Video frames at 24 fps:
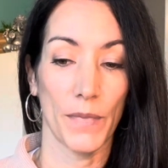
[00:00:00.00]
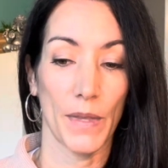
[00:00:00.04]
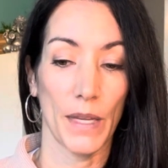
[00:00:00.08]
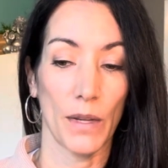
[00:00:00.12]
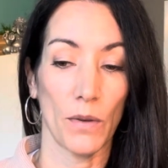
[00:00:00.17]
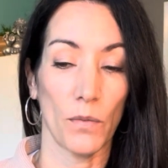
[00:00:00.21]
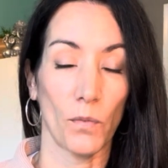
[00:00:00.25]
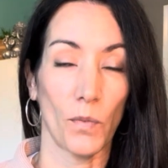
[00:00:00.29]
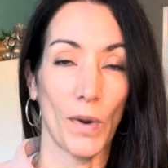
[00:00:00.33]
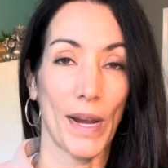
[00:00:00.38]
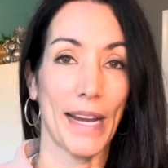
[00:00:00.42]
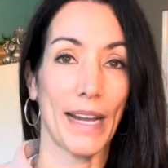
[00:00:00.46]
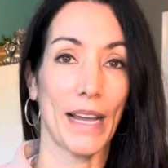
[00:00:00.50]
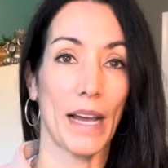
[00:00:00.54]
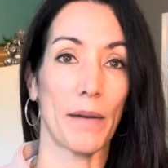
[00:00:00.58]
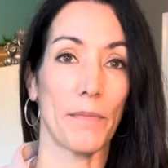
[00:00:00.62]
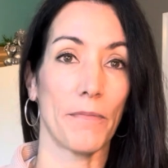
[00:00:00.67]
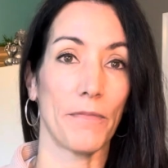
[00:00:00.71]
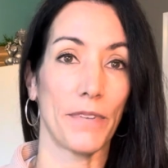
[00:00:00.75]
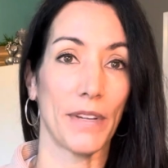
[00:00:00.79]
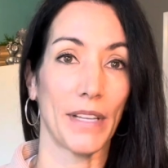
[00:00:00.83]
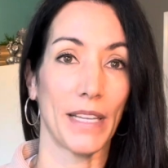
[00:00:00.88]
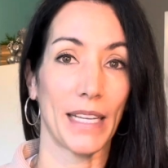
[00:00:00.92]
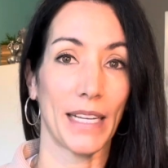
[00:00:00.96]
wake
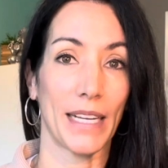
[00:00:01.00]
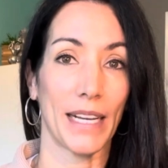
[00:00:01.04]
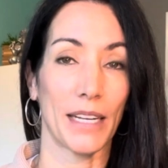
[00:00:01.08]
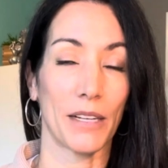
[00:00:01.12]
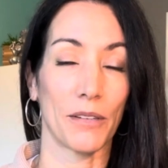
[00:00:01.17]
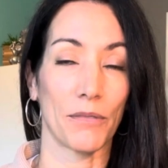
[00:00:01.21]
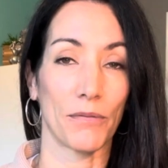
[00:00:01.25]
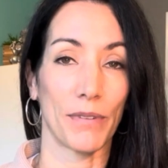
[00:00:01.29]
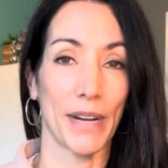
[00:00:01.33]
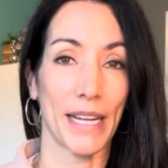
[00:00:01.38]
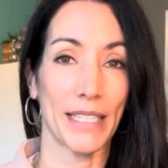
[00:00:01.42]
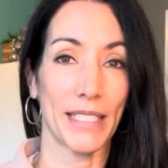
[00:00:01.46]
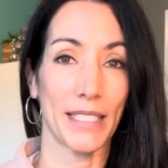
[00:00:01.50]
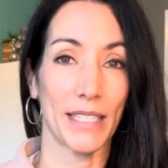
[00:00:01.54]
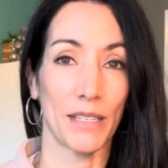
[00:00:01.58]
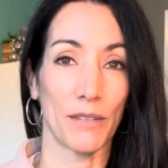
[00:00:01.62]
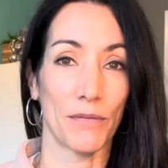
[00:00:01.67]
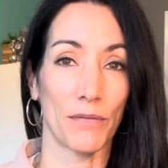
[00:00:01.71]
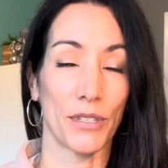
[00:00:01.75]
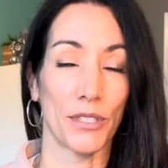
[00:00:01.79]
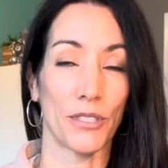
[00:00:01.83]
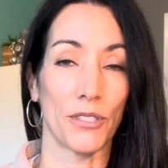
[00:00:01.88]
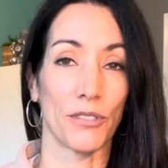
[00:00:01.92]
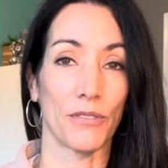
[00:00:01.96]
up feeling kind of rested,
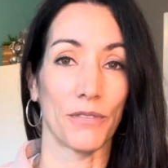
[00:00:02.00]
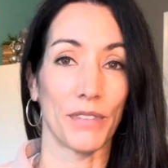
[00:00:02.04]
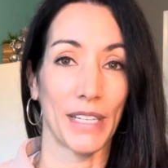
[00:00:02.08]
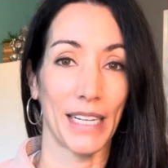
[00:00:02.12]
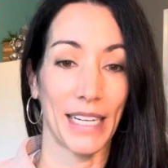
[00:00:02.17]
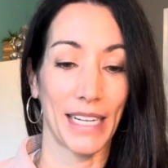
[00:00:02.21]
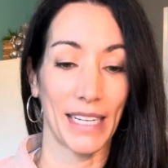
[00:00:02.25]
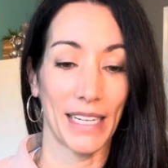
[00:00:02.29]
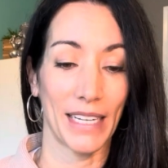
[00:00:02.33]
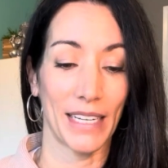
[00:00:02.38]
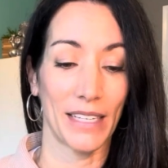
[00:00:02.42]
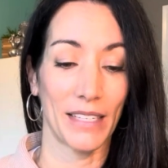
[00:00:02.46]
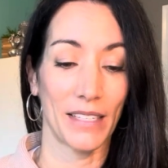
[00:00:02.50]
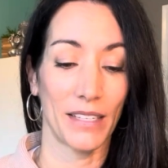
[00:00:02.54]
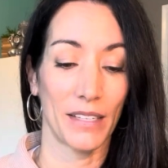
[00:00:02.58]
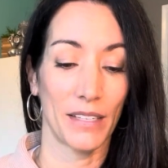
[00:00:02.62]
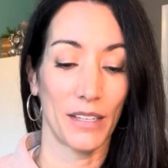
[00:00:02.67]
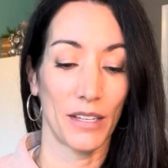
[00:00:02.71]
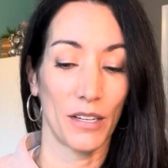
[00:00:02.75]
rejuvenated,